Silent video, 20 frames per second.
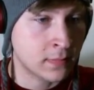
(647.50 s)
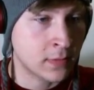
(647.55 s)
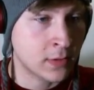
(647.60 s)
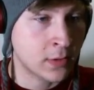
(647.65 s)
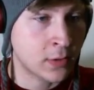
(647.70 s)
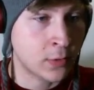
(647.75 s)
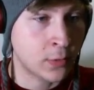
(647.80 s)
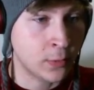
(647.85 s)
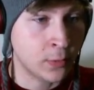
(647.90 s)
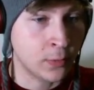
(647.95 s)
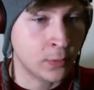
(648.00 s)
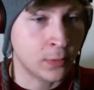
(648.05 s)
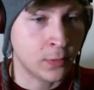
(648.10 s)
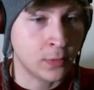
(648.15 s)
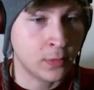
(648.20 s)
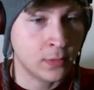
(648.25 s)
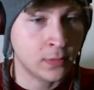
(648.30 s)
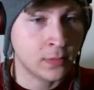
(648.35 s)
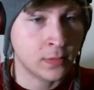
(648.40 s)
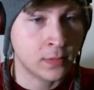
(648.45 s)

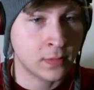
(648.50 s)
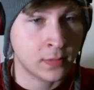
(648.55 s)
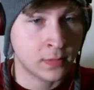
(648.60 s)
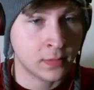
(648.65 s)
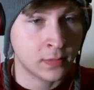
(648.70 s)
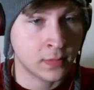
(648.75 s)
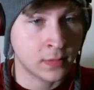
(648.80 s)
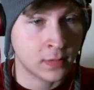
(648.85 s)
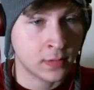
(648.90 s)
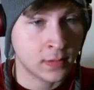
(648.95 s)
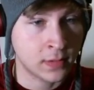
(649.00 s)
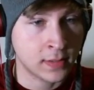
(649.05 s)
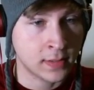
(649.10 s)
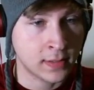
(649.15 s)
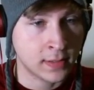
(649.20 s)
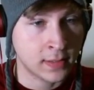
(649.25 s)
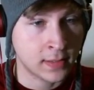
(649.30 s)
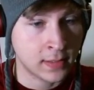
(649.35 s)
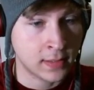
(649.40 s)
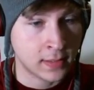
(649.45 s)
Cool.
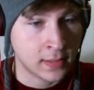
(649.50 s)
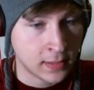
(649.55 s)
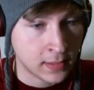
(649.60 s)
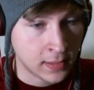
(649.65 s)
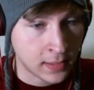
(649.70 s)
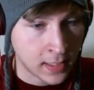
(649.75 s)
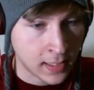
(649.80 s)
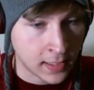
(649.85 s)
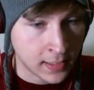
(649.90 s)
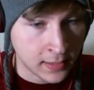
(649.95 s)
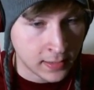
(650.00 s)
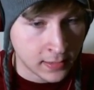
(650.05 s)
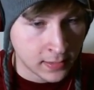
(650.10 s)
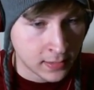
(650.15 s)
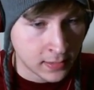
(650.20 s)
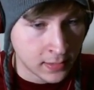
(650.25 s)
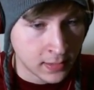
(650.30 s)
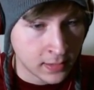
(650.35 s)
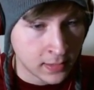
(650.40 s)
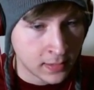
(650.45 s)
Nice.
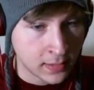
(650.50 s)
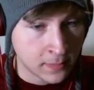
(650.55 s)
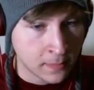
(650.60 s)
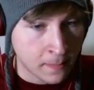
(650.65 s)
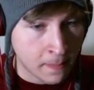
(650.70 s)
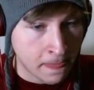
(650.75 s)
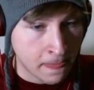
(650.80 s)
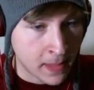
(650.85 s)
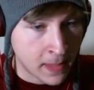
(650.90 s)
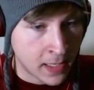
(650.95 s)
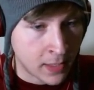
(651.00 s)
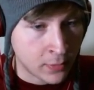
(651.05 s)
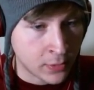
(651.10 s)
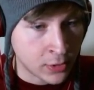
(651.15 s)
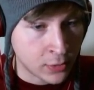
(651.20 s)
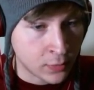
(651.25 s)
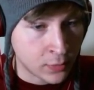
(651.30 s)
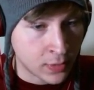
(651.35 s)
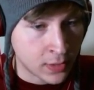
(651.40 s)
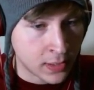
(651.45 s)
We
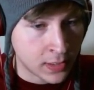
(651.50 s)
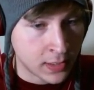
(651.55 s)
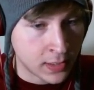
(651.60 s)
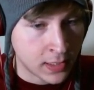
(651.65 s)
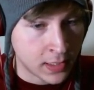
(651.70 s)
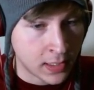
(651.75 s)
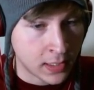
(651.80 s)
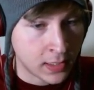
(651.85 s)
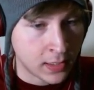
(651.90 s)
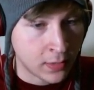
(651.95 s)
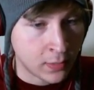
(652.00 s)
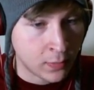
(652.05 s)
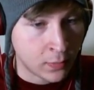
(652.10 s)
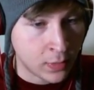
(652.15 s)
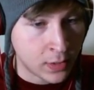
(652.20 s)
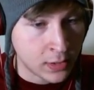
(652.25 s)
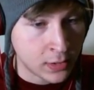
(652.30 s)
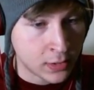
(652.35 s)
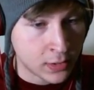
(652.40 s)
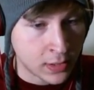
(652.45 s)
just want to... What
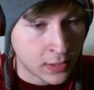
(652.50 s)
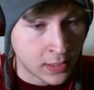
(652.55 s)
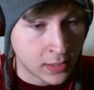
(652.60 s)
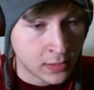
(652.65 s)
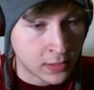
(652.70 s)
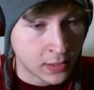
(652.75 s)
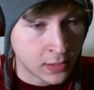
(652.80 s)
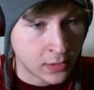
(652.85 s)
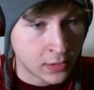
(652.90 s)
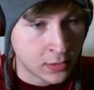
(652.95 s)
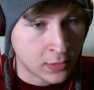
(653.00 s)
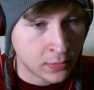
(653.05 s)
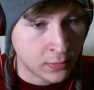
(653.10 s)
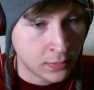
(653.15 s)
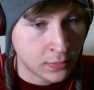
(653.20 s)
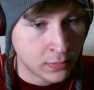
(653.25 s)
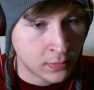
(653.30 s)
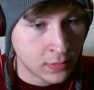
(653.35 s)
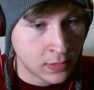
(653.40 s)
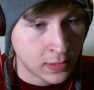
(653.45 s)
does instinct do?
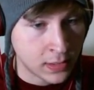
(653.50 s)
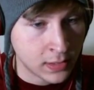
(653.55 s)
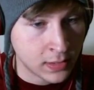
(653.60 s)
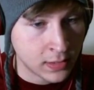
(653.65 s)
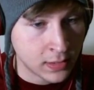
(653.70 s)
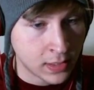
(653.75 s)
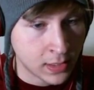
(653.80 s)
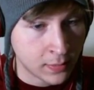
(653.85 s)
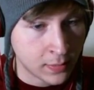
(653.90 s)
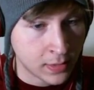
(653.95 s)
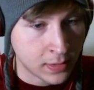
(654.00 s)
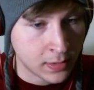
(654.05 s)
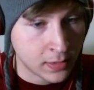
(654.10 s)
It doesn't tell me.